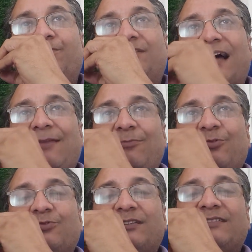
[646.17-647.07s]
Time
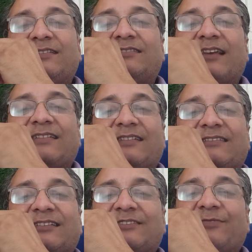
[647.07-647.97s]
loses its
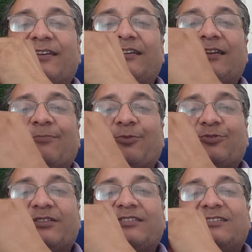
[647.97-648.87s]
existence when it
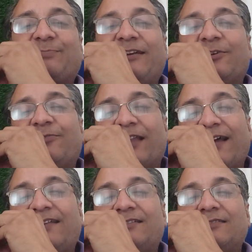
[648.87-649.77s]
approaches the speed of
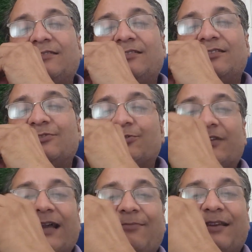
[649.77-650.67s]
light, so
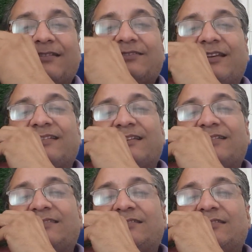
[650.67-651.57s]
time doesn't
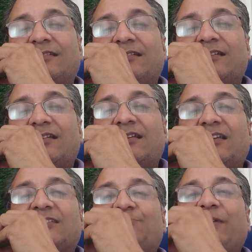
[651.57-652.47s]
exist.
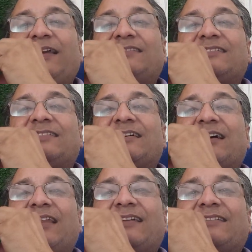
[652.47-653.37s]
Space is a
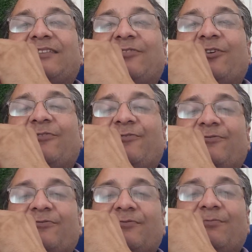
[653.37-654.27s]
collective of
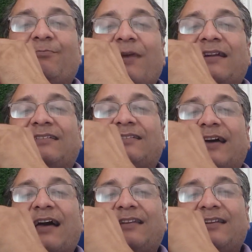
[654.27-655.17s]
matter
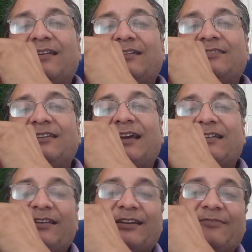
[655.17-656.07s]
and energy,
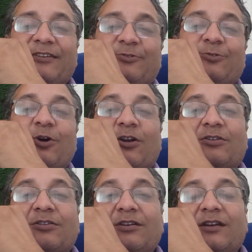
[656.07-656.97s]
and here we do
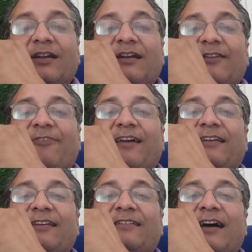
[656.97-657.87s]
not
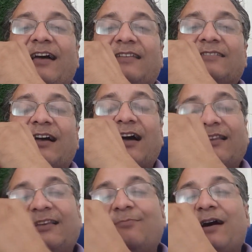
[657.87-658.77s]
define it as
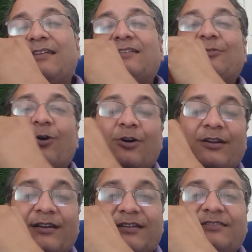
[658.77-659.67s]
either matter or
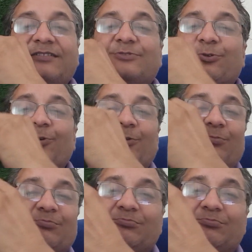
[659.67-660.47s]
energy, so